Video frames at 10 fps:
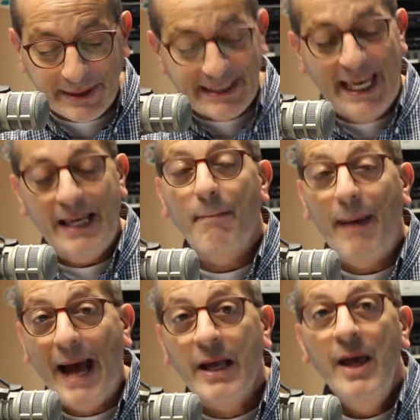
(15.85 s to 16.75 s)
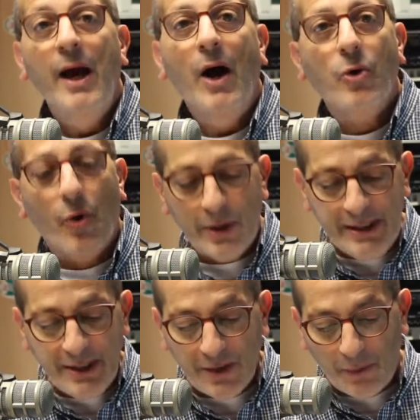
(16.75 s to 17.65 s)
to take him back.
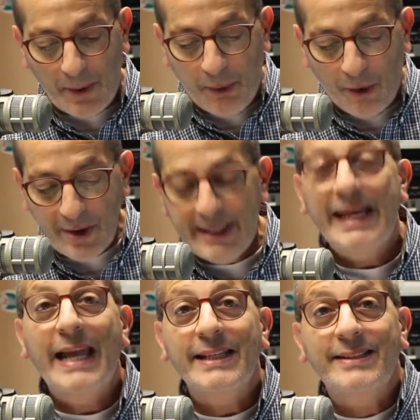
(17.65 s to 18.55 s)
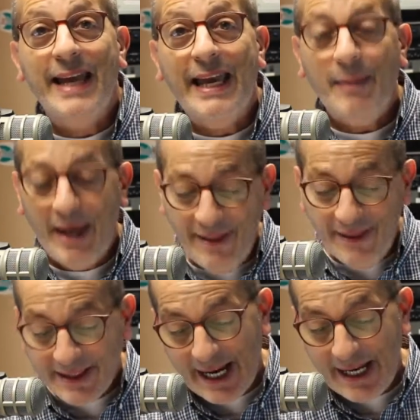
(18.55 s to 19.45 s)
According to the report, he had his name in
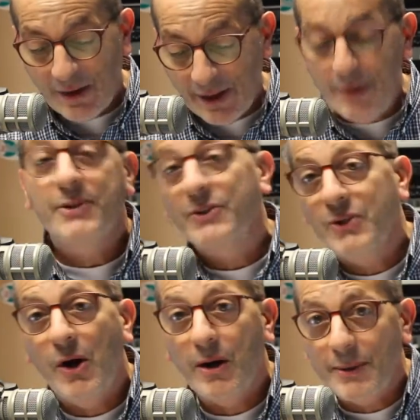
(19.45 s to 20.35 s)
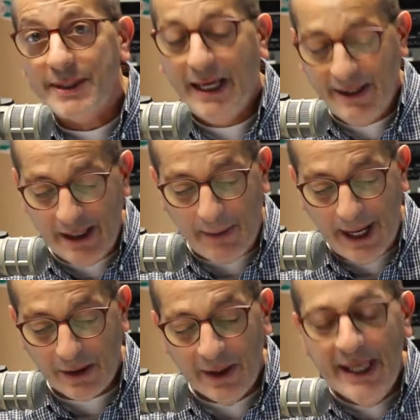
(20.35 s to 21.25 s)
the title. He was the star. It was Kelly and
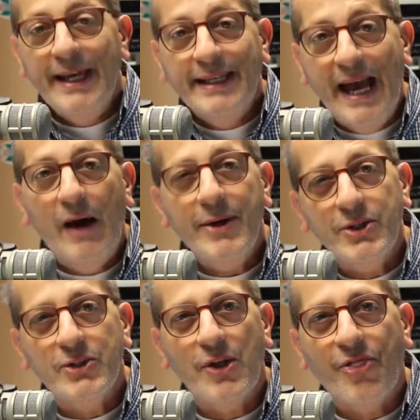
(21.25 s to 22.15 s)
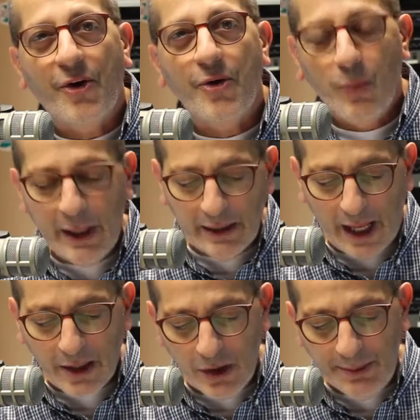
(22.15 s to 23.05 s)
Michael. Now he's just a third wheel
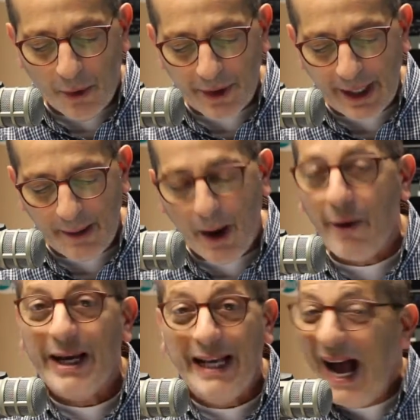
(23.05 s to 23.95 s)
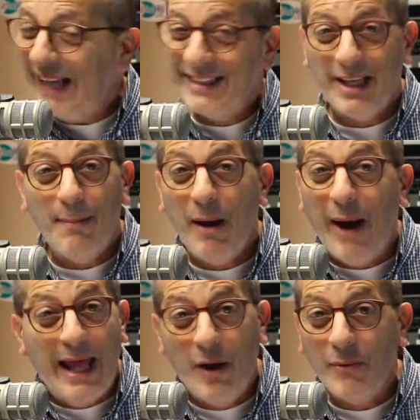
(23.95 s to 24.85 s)
on Good Morning America. And somehow
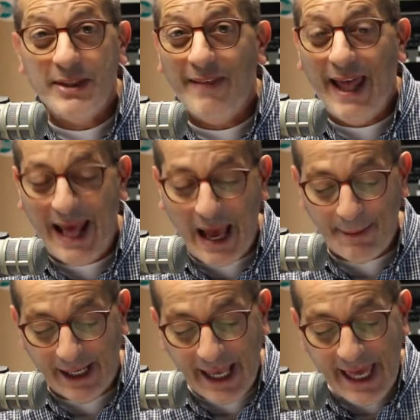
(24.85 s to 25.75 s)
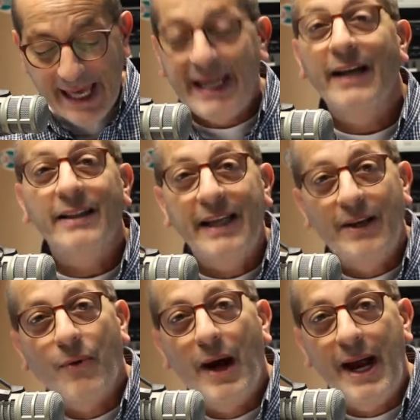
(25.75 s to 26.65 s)
I don't see that happening. Kelly
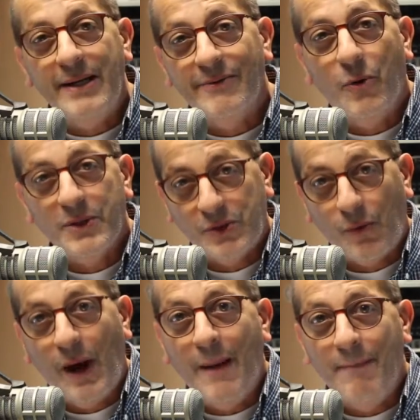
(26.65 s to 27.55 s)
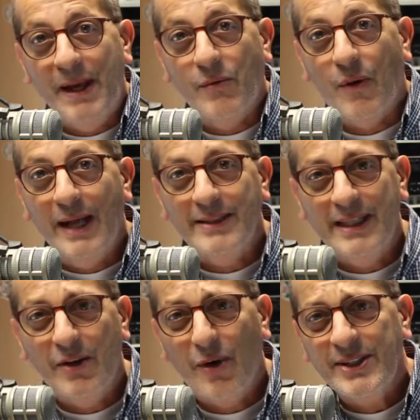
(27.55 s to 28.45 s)
and Ryan, of course, the Ryan being Ryan
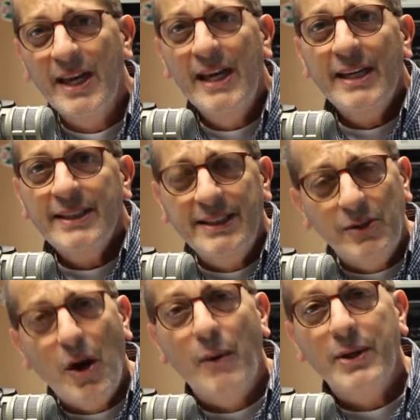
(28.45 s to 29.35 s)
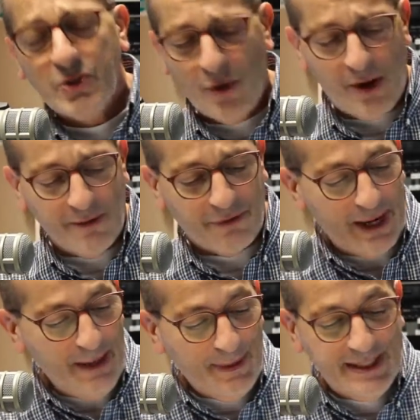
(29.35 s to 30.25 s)
Seacrest, still going strong for
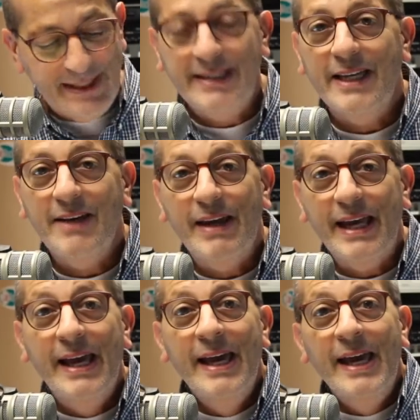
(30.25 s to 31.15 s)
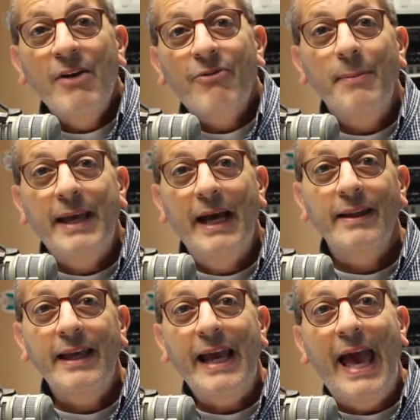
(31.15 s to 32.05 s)
ABC TV. From
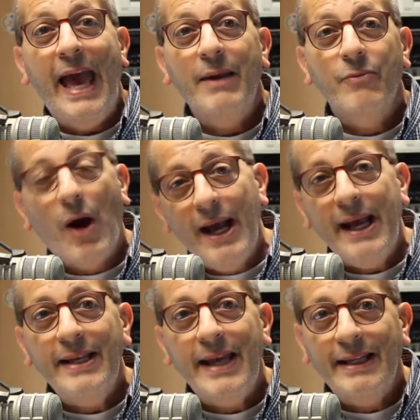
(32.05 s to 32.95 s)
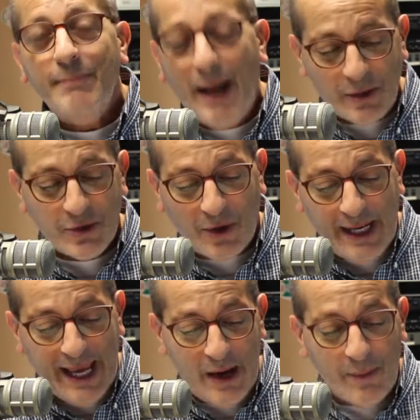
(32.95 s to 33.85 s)
Kelly and Ryan and Michael
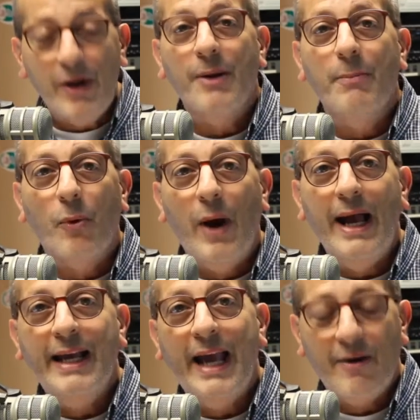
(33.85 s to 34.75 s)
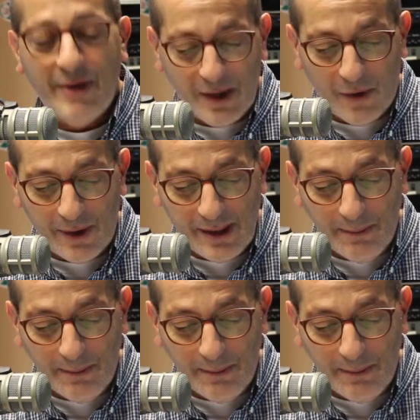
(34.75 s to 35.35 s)
Strahan, we go to Mariah Carey. According to